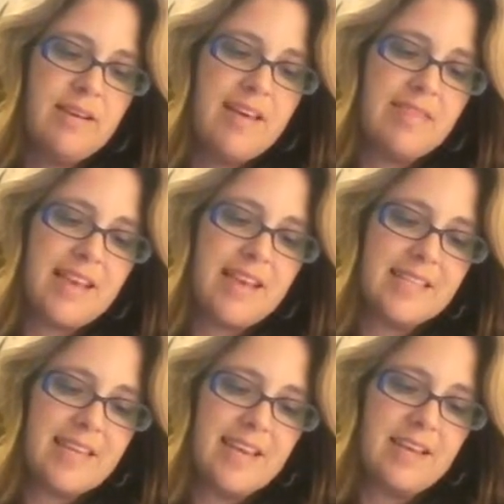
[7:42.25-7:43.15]
And thanks
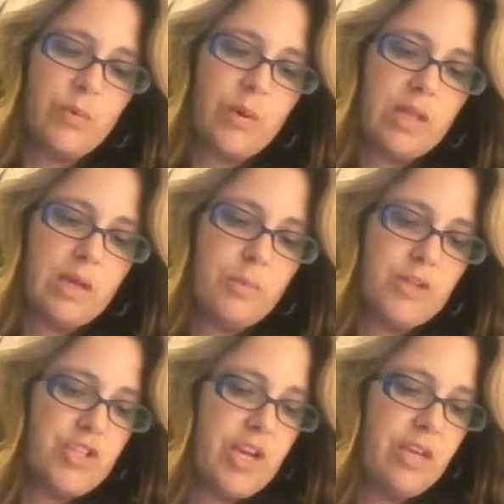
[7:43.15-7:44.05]
again, I really
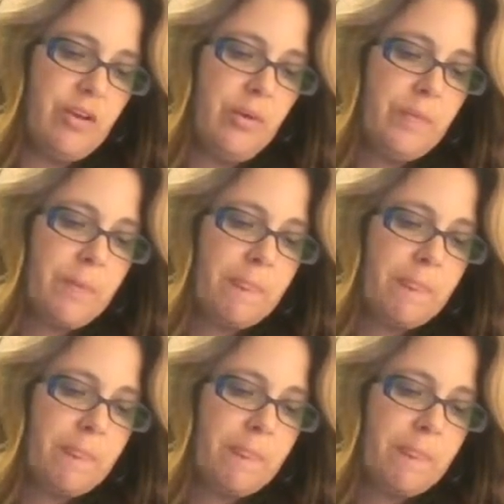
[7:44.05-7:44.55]
appreciate you.